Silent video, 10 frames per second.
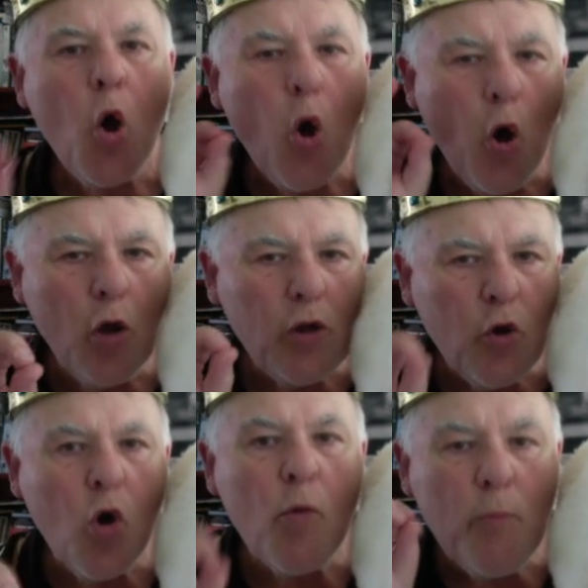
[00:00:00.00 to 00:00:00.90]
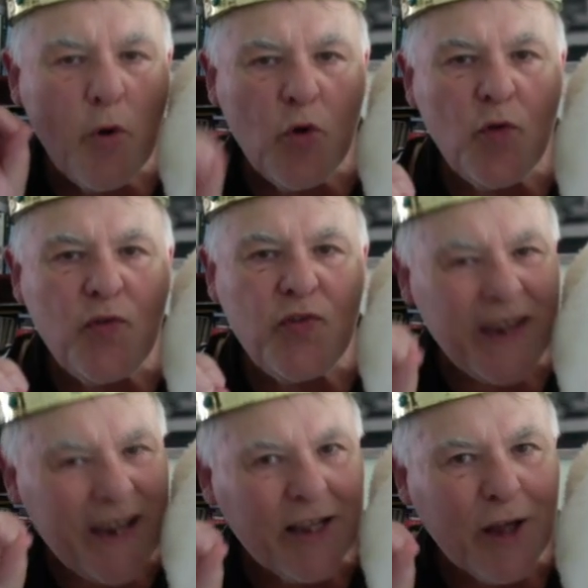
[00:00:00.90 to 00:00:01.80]
all your moves
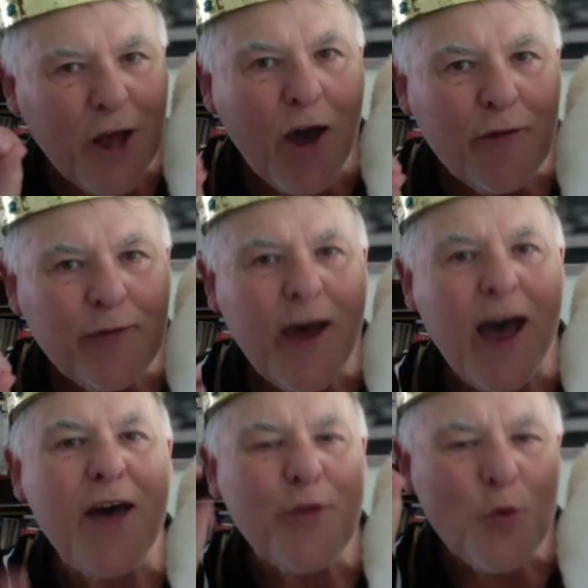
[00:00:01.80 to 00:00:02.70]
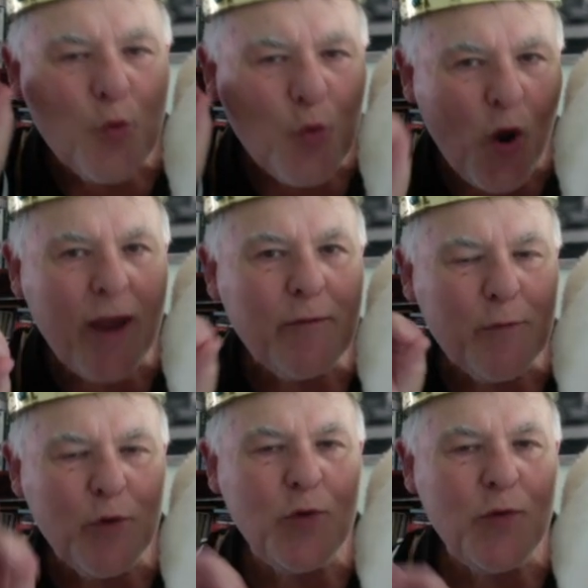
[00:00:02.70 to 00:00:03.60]
in life are the right
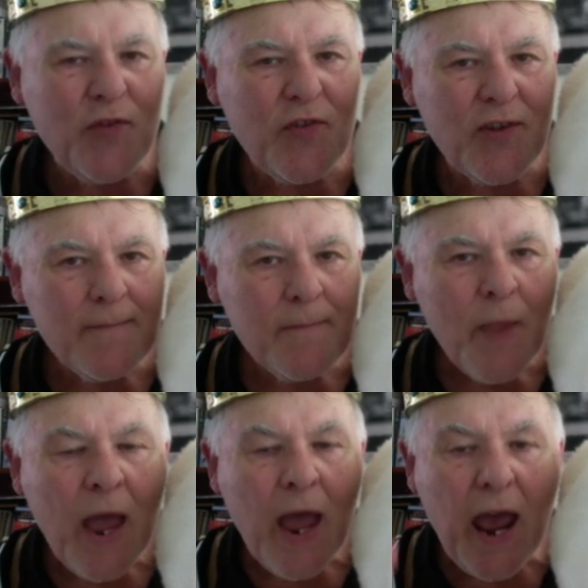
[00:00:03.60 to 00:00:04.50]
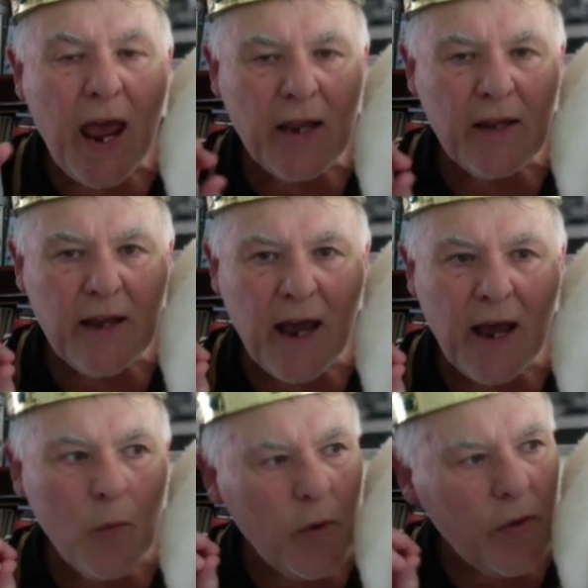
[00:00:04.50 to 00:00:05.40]
moves. And
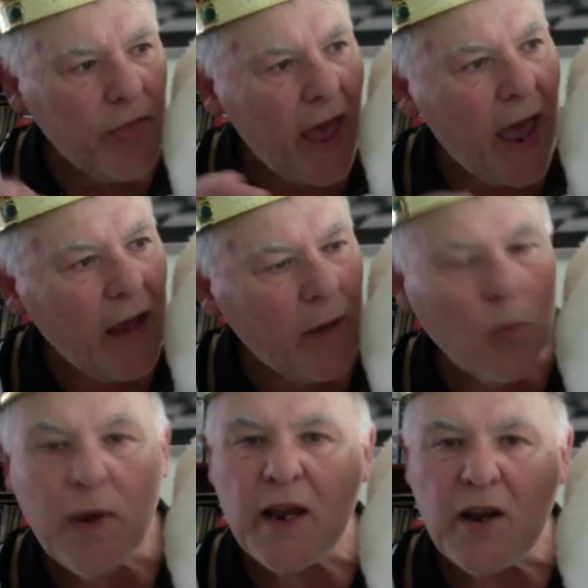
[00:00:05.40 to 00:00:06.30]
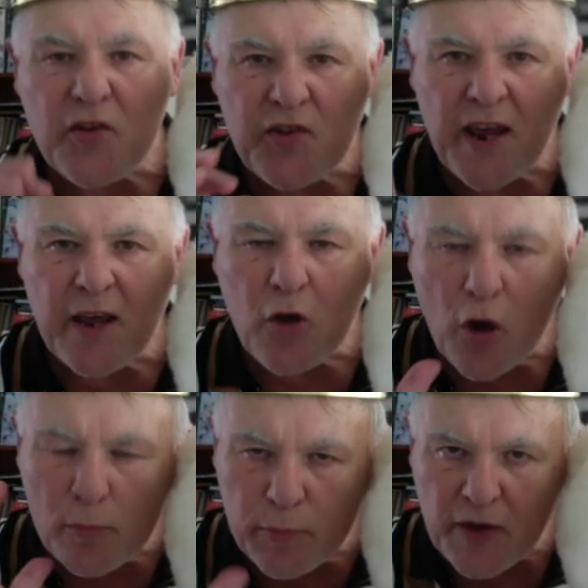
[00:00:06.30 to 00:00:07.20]
with that, we're going to say
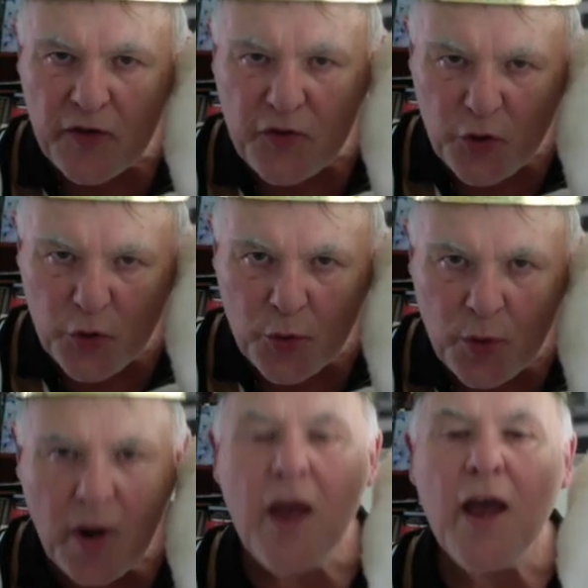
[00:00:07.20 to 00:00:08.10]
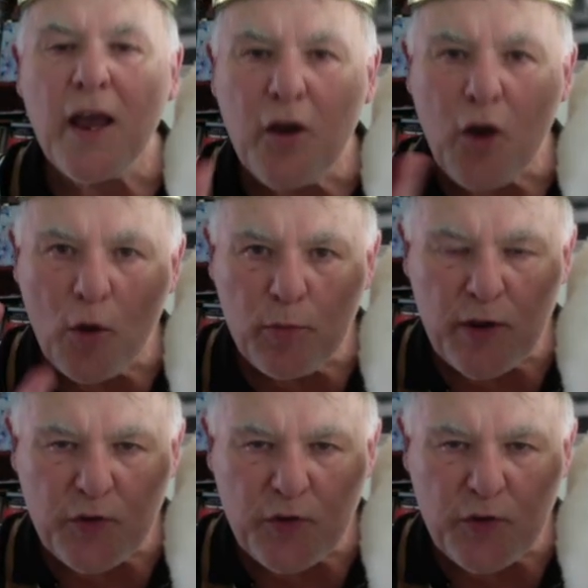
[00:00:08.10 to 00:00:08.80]
God bless you, and God bless